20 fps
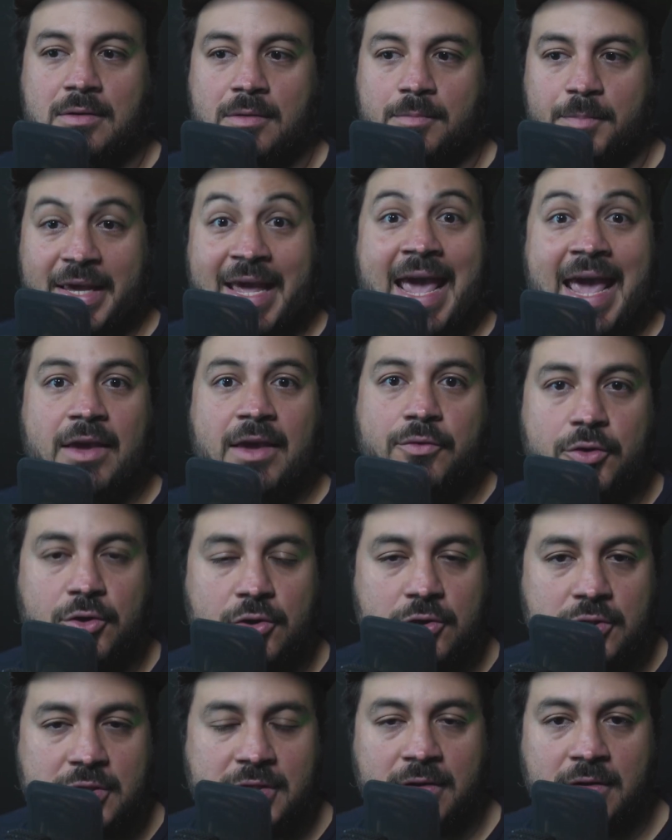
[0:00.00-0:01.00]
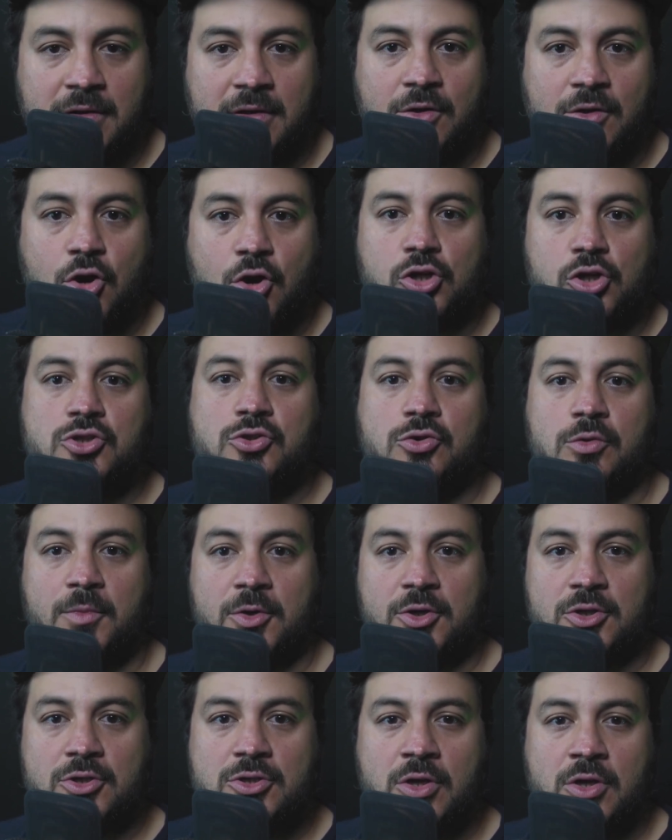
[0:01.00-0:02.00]
behaviors in
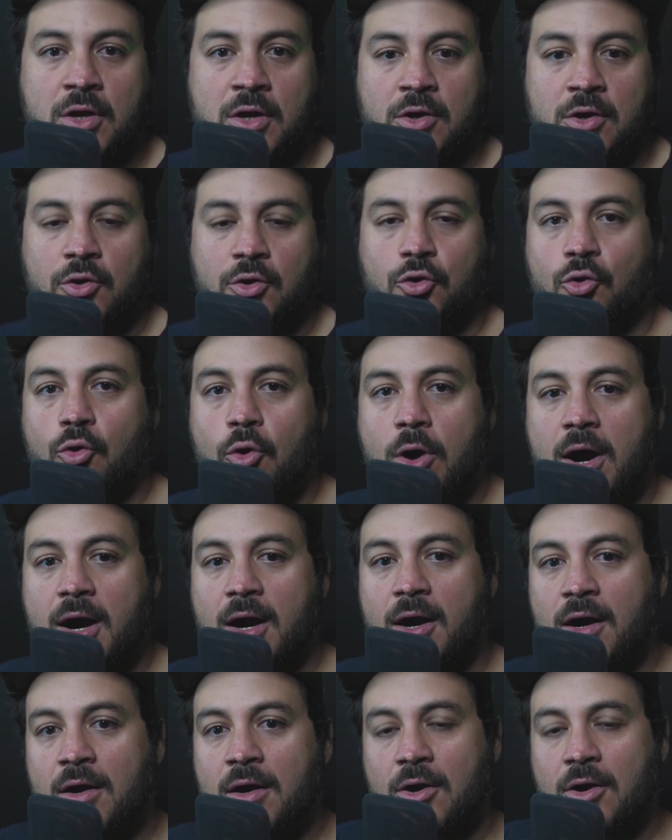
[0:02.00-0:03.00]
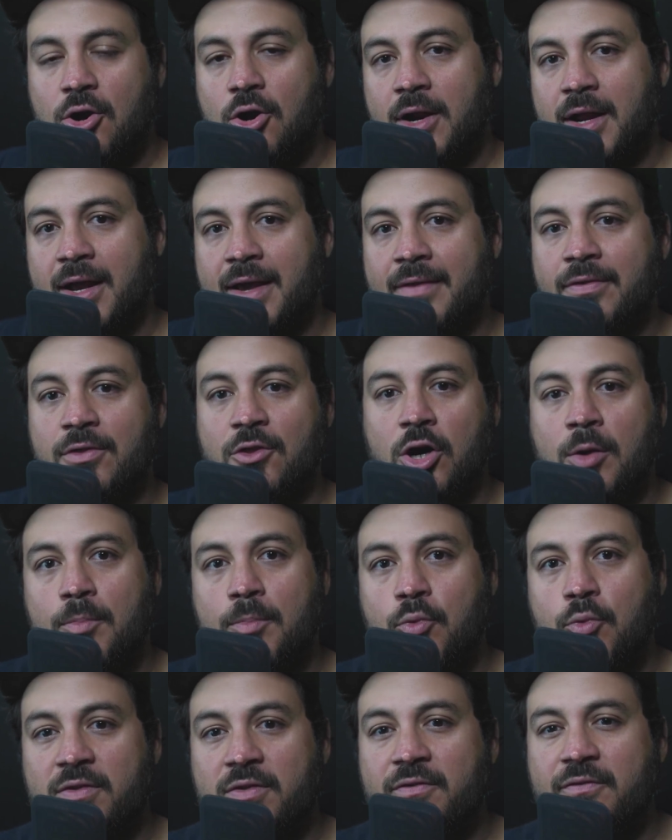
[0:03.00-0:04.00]
customers, you are gonna end
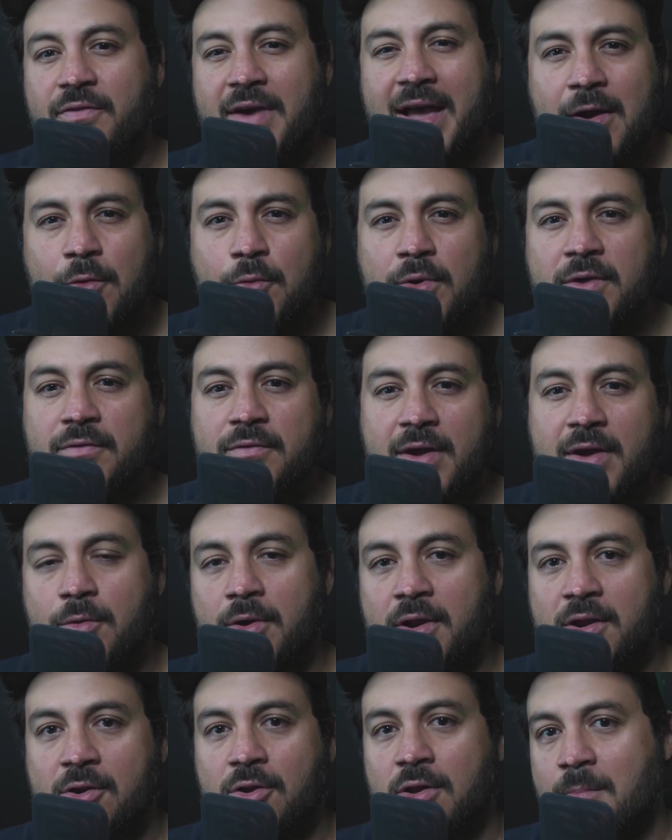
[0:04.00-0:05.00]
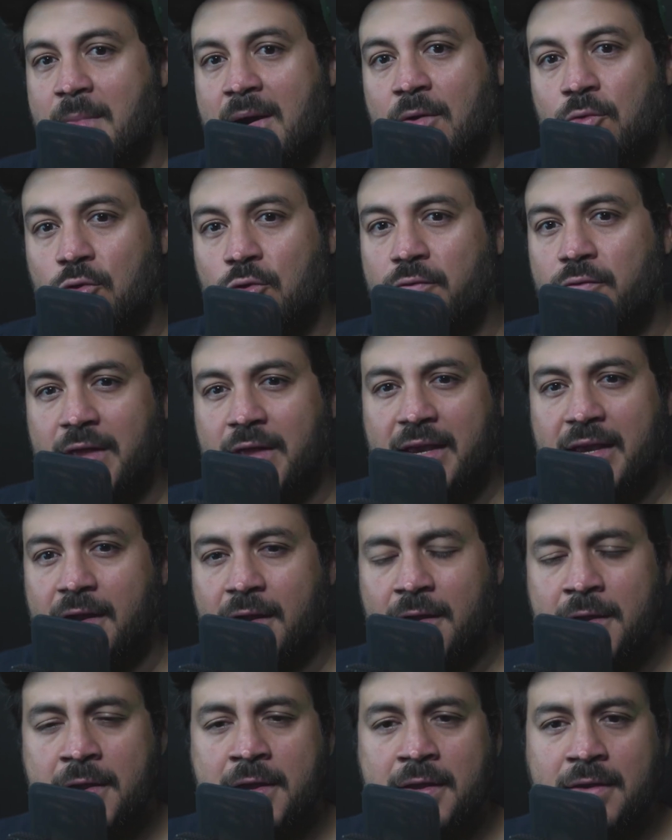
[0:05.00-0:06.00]
up with very, very little amount of data.